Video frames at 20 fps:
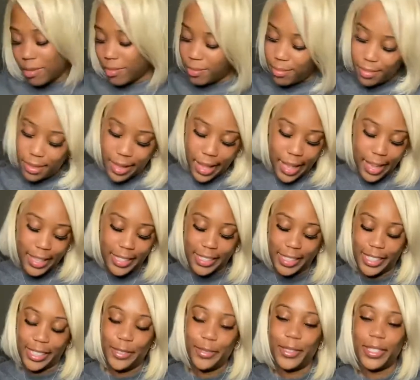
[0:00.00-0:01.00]
like,
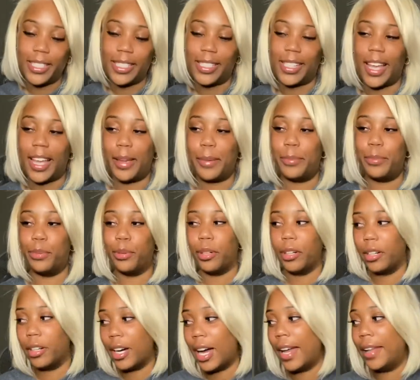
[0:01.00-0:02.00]
she was just like,
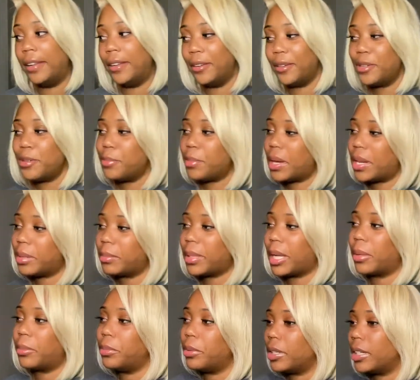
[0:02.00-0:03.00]
bro, I know you, man. I'm
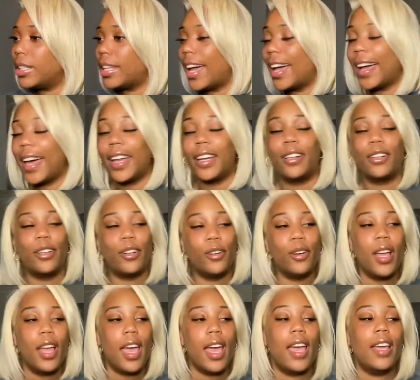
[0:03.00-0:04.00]
like, bro, now I gotta go.
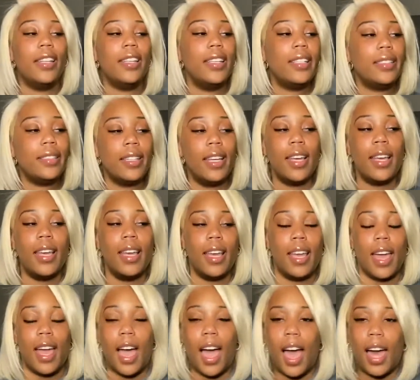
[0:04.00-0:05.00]
And then
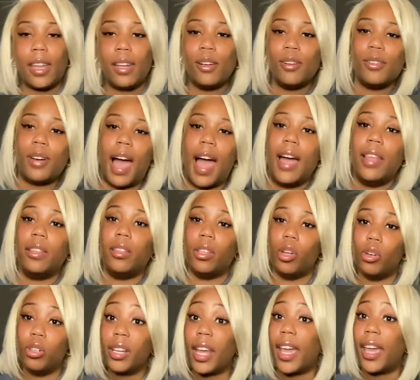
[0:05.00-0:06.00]
I
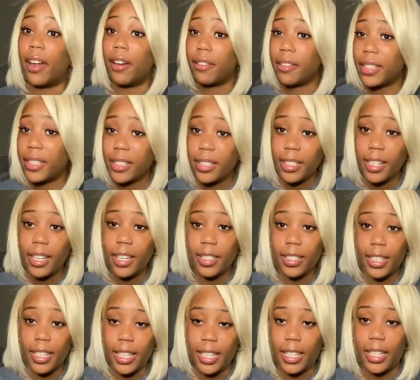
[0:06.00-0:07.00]
know the area
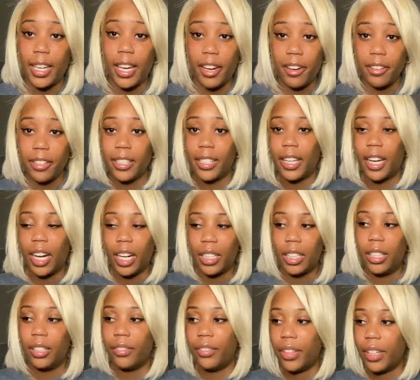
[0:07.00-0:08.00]
that I
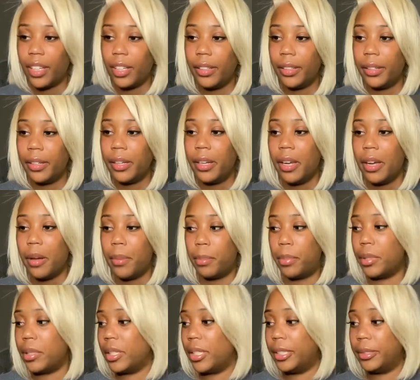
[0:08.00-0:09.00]
live in,
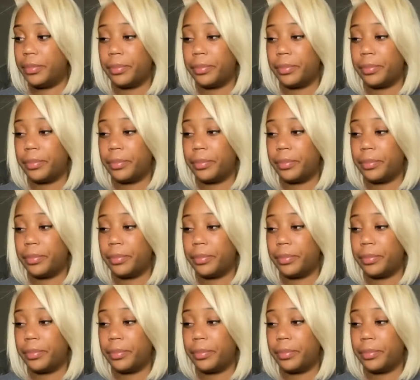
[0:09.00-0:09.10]
but